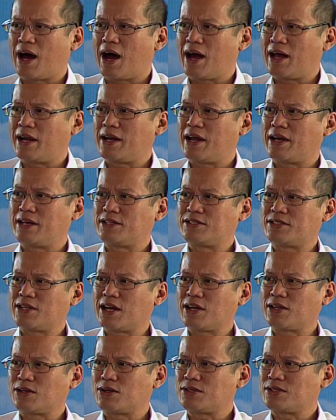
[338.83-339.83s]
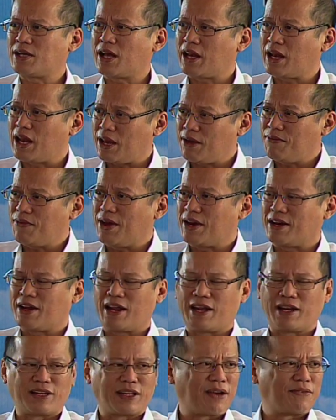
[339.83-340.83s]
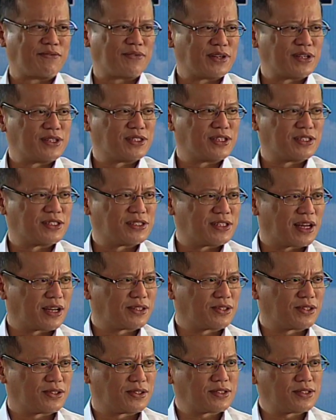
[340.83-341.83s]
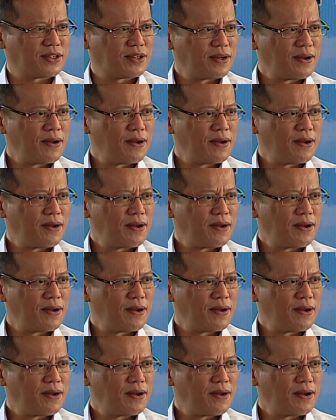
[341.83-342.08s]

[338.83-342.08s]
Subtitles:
allied sectors and even in divergent sectors.